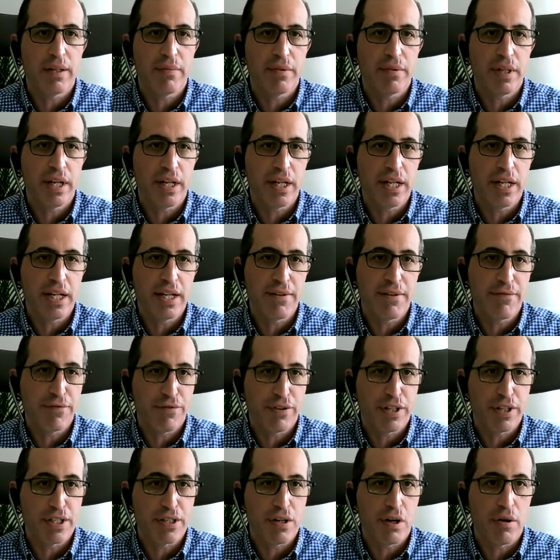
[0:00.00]
in, for
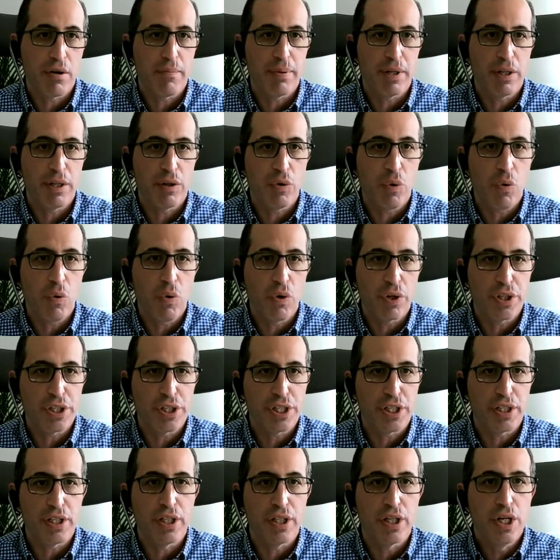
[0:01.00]
example, an auction
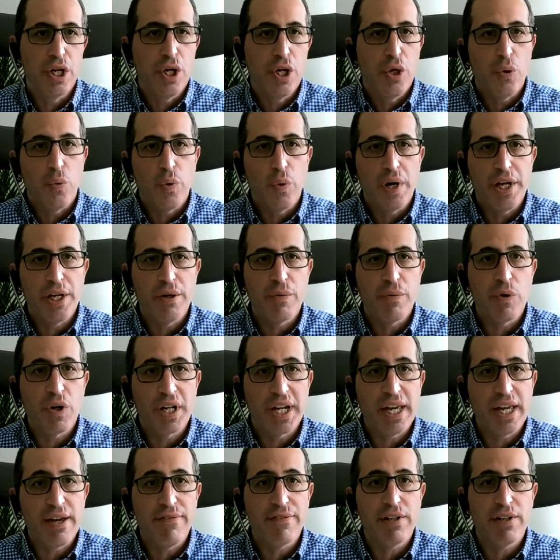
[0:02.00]
where you are
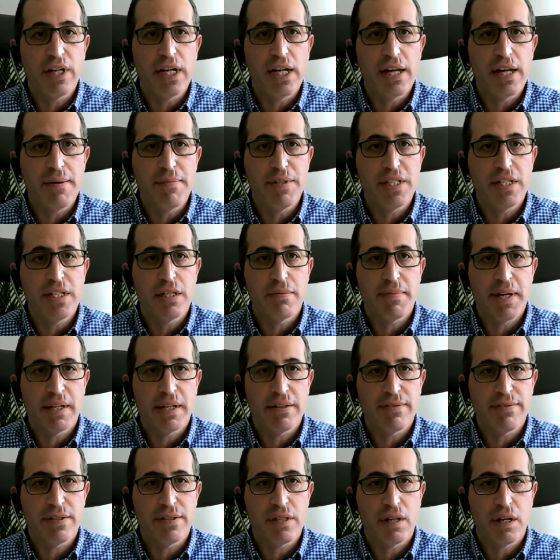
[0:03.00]
given a limited amount of
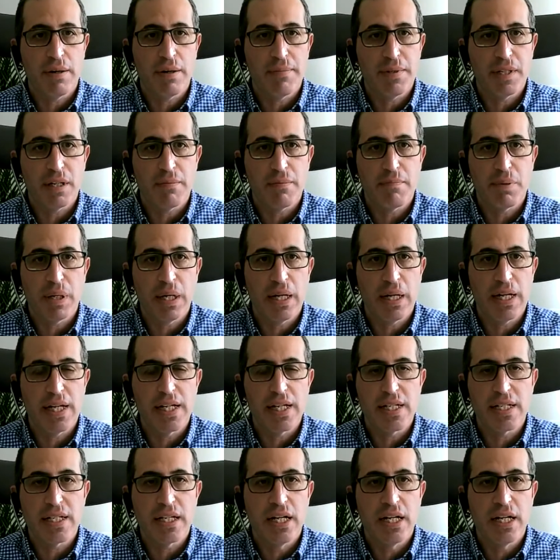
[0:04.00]
time to complete.